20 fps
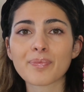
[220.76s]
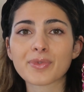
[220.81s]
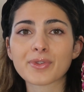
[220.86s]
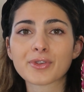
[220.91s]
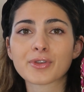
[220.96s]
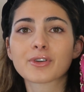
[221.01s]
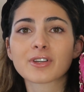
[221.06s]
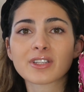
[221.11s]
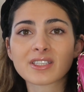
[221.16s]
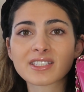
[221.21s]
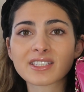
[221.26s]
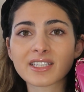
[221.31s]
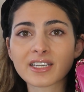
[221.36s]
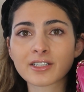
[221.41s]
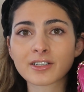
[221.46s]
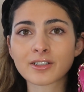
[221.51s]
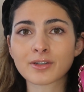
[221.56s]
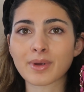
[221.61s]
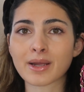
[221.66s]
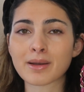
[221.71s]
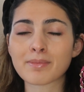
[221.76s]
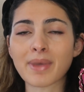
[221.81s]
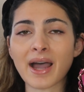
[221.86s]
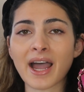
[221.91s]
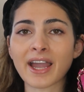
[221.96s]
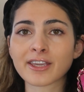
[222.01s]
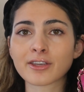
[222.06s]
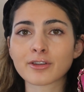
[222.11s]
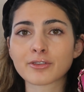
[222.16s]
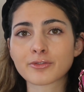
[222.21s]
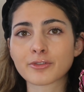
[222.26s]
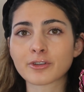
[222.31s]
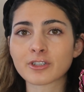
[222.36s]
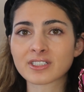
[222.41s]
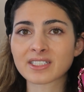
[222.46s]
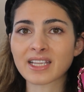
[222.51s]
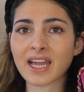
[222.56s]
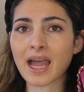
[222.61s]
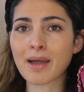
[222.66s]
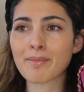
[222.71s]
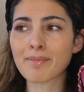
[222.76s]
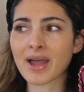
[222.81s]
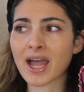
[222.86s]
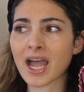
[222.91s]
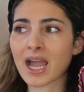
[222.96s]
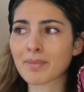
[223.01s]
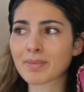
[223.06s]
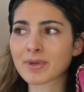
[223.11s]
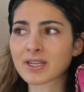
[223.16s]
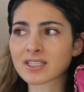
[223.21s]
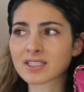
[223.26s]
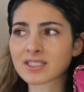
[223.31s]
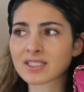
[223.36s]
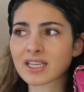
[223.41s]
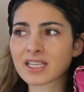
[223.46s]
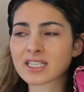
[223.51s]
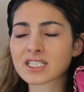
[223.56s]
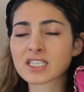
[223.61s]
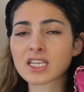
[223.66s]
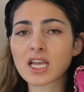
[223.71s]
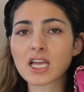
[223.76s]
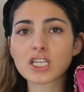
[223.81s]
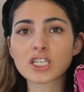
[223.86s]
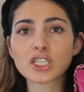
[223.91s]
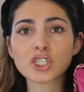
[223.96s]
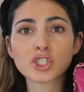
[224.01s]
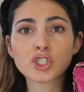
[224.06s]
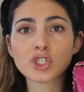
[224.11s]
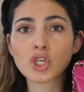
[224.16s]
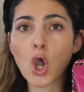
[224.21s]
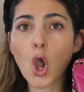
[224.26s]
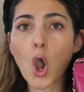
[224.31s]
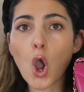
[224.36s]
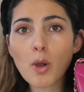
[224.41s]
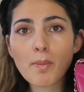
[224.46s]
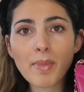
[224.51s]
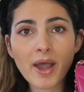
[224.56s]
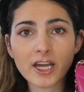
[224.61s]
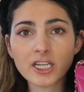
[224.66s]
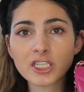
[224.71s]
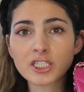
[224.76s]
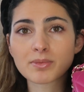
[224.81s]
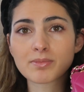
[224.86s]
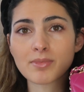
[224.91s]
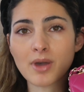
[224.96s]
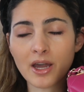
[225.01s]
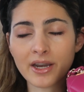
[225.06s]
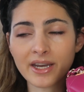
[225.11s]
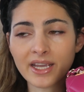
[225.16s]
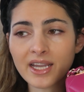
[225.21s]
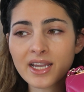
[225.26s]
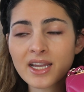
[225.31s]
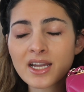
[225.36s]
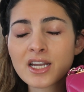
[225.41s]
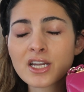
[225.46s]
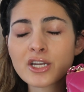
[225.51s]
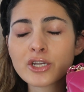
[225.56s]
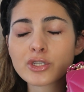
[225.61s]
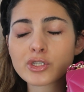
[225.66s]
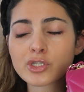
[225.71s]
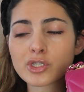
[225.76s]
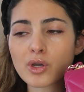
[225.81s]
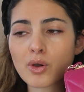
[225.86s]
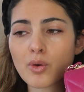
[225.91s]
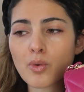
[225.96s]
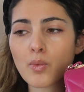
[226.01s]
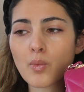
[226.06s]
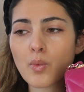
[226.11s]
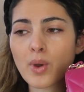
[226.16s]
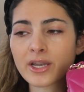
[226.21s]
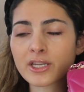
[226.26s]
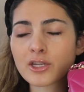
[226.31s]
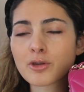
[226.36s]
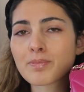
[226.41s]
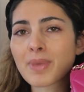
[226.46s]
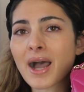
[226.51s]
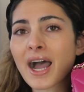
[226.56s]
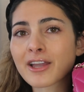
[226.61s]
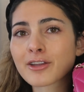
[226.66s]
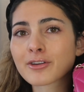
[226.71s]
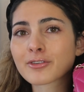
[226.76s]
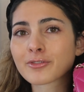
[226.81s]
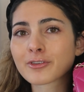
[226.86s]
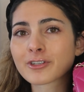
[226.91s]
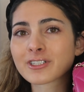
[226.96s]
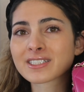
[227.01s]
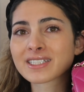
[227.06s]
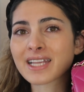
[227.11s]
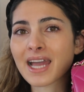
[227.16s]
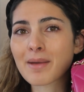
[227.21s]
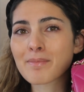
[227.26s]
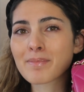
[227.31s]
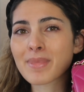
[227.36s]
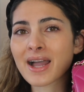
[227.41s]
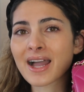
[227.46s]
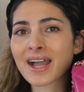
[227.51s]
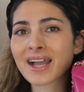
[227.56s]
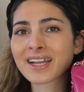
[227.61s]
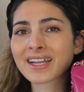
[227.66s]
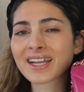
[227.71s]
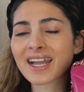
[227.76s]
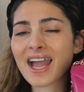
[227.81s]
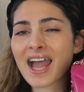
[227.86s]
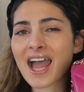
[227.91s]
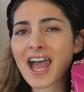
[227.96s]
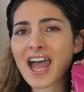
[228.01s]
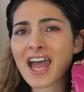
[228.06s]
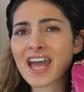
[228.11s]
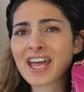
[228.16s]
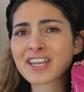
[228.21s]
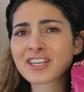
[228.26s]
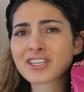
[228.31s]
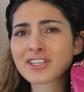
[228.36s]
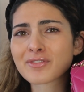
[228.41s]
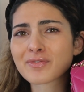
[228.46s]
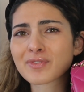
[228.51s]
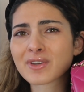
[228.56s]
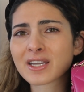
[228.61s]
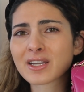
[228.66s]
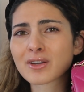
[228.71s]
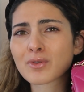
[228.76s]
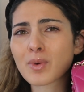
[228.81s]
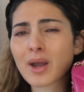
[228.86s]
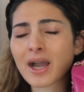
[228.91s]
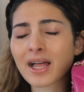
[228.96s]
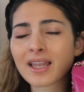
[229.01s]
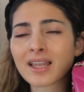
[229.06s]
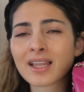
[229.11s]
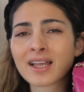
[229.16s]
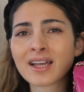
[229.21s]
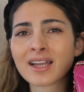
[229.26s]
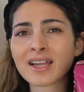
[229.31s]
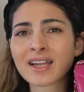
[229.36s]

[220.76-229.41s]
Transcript: to consider when buying your first handbag, because it's so much money. So when you buy your first handbag and you think, well,